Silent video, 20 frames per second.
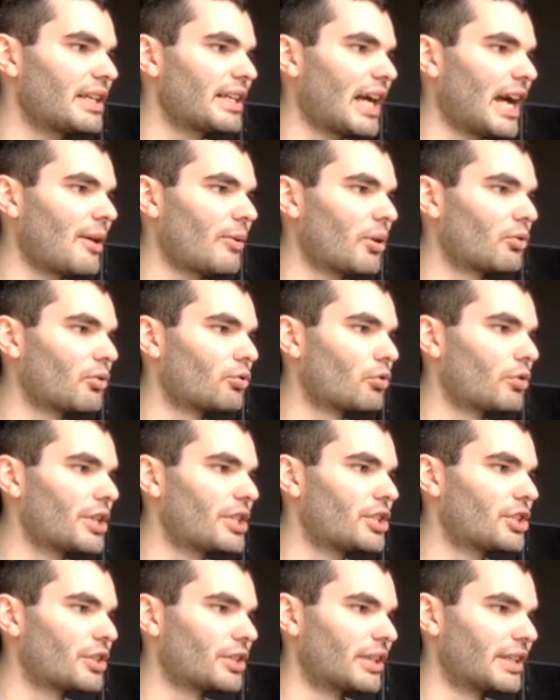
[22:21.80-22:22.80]
Now,
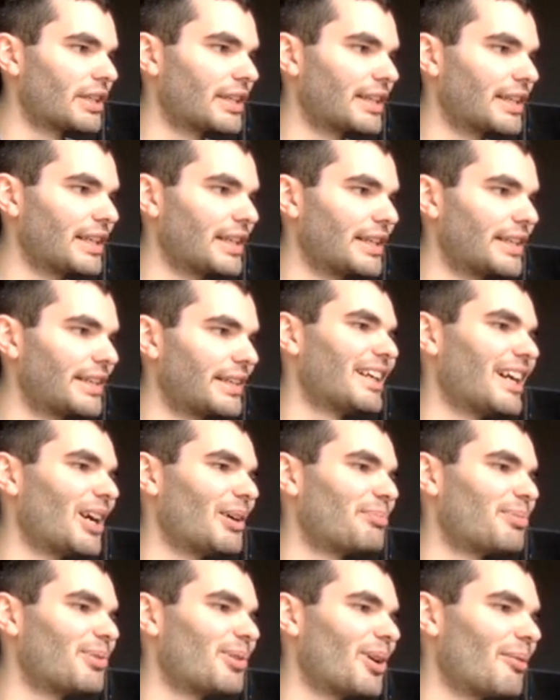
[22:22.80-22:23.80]
originally, I
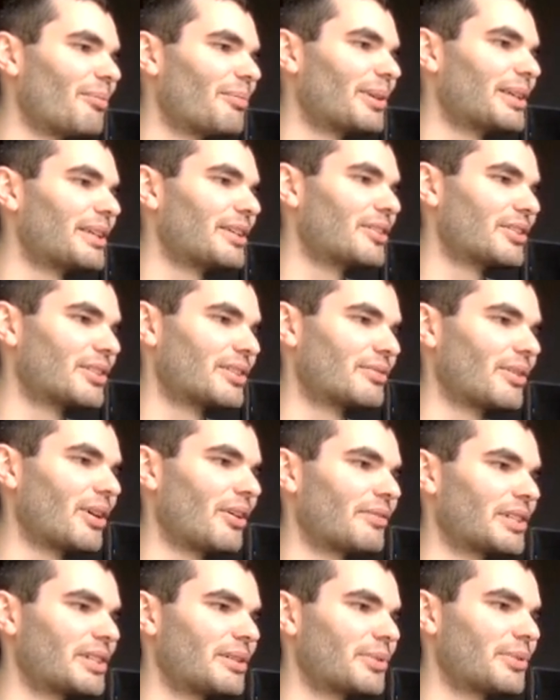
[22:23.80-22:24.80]
probably, because
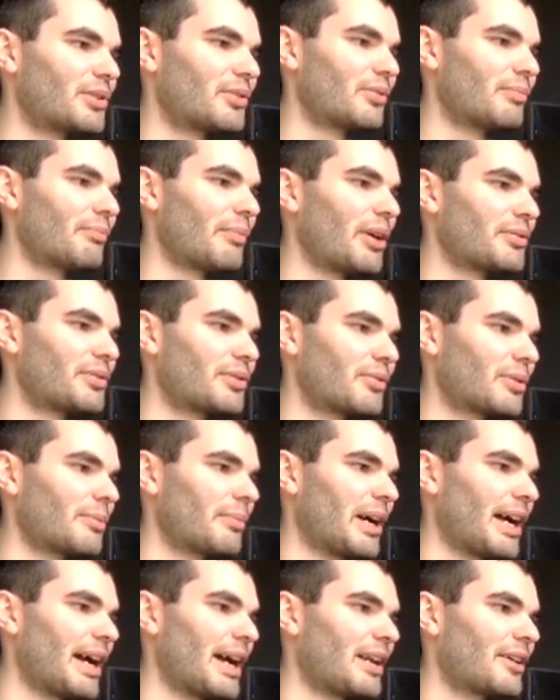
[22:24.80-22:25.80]
obviously we talking
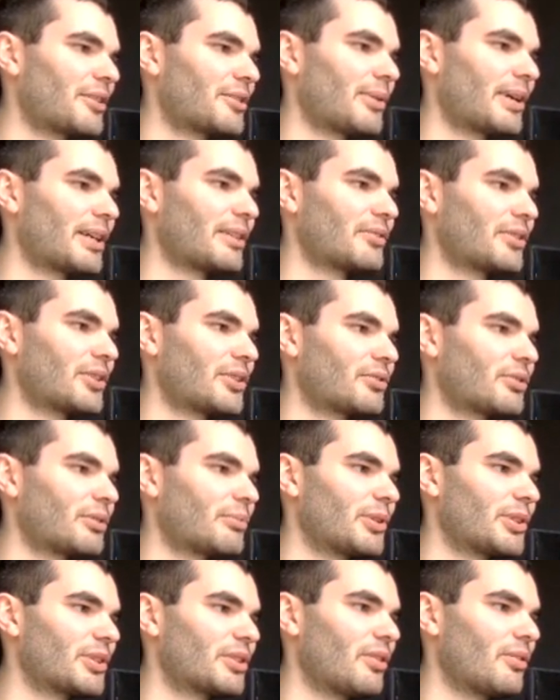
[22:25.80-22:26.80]
about Halo 2 Anniversary,
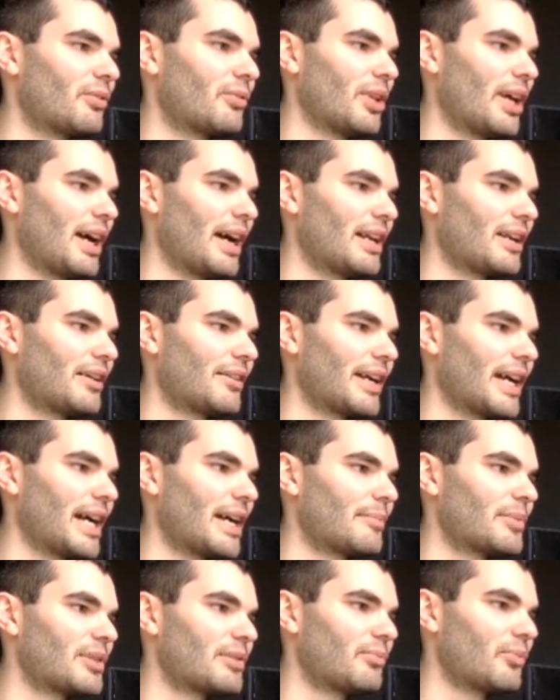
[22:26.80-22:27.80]
but it's got all the Halo
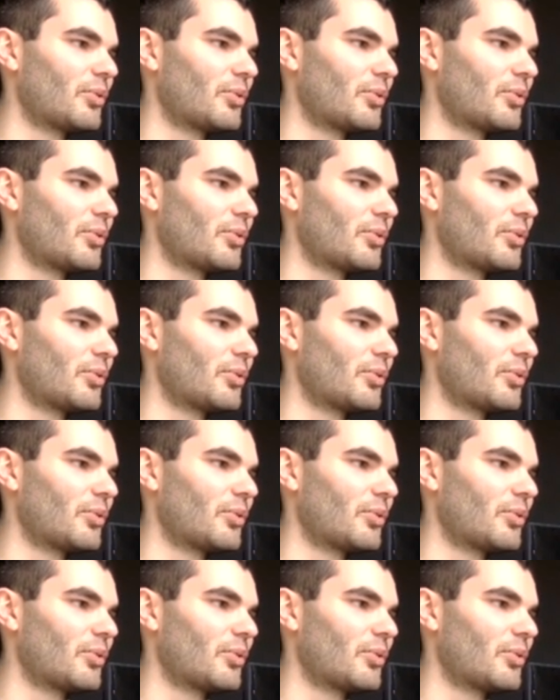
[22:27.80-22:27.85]
games in